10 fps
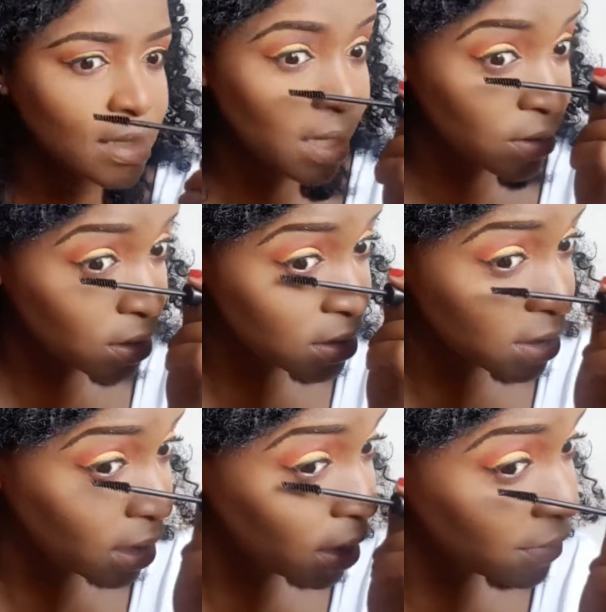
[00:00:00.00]
Because I don't
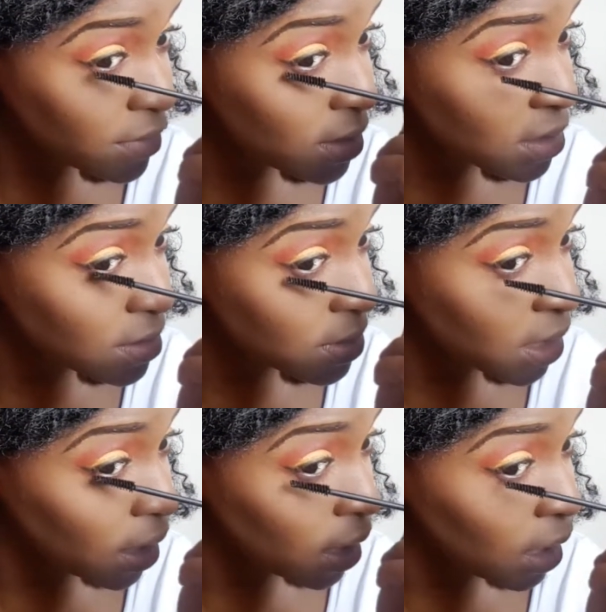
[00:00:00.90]
understand half the things I'm
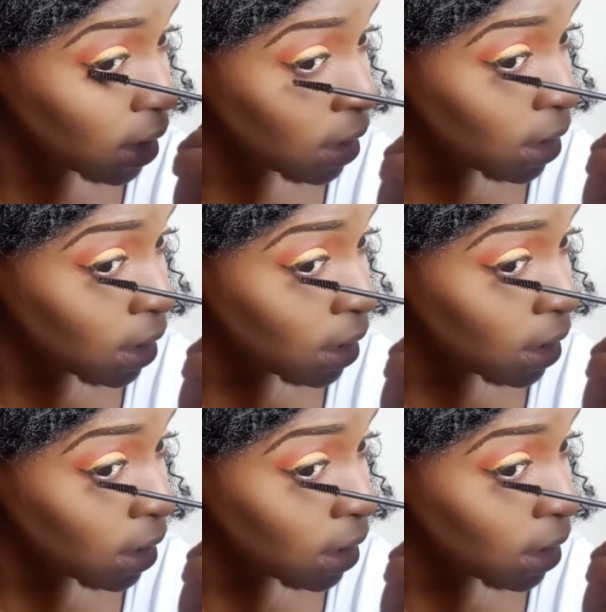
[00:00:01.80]
saying.